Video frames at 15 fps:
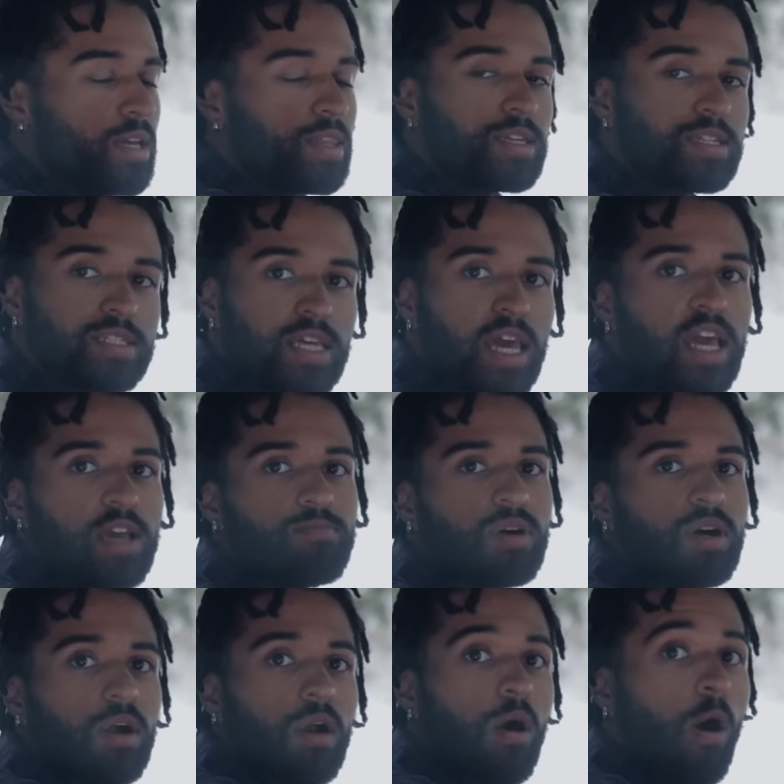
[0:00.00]
the same
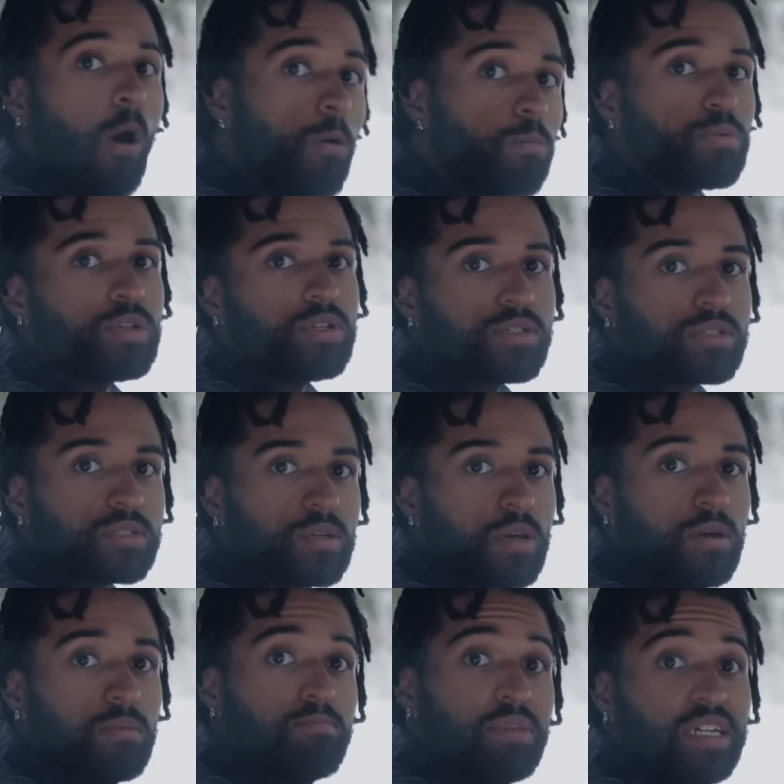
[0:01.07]
hopeless
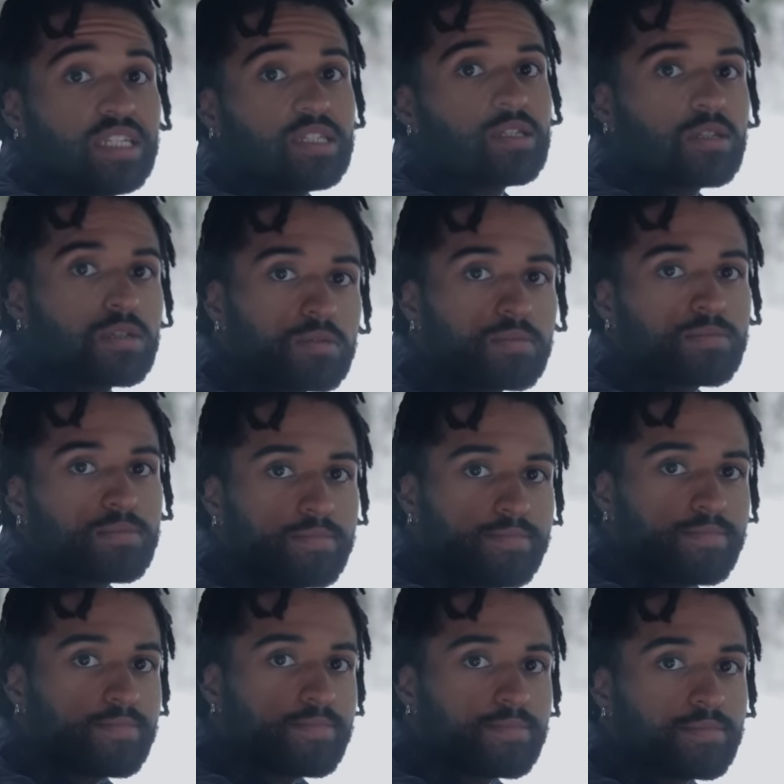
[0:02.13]
mist.
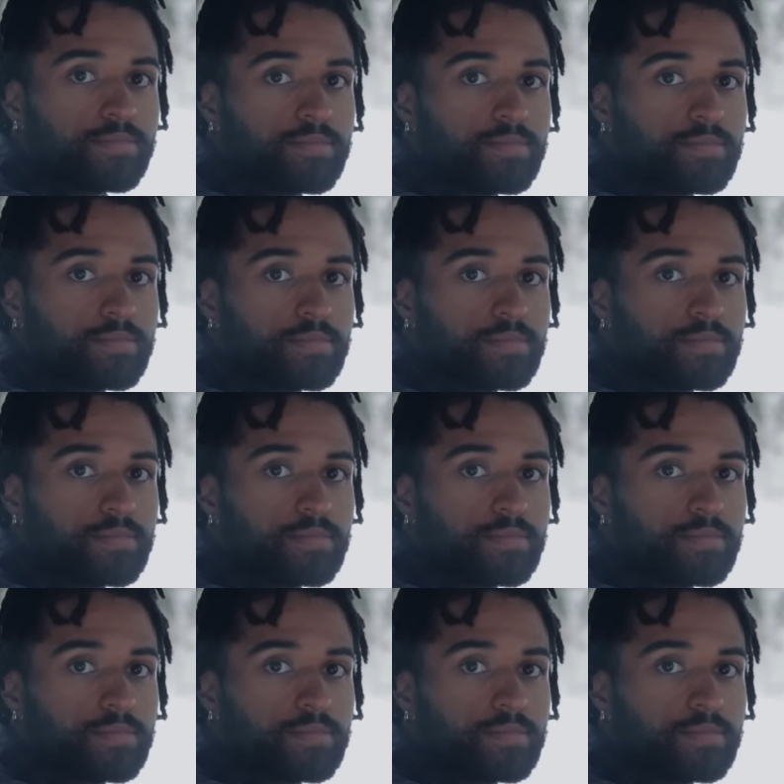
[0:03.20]
The media